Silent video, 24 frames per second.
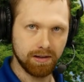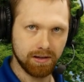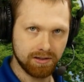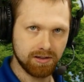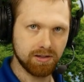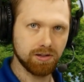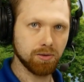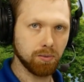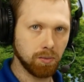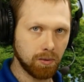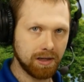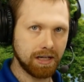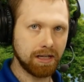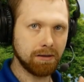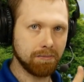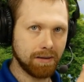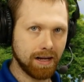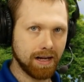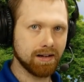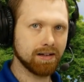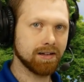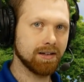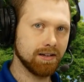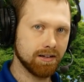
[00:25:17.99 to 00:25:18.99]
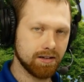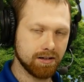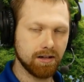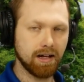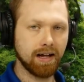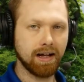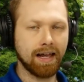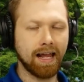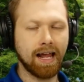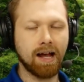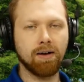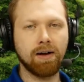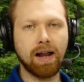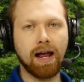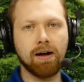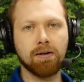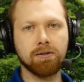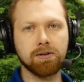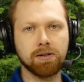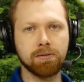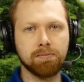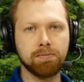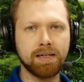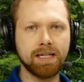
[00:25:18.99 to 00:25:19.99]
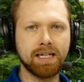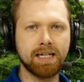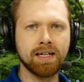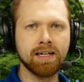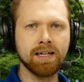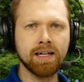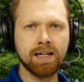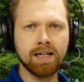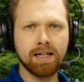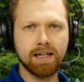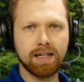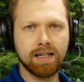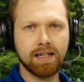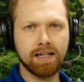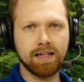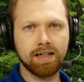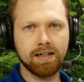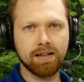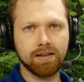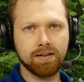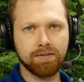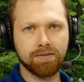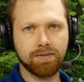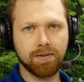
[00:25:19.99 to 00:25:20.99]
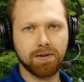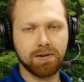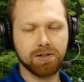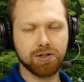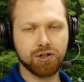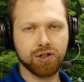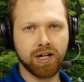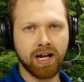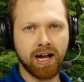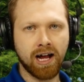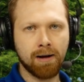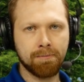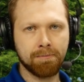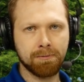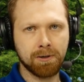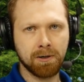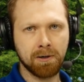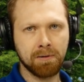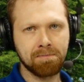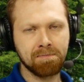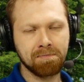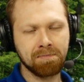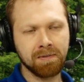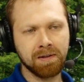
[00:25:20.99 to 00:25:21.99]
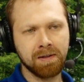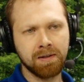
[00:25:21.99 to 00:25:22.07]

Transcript: this is what he makes his account out to be in the first chapter,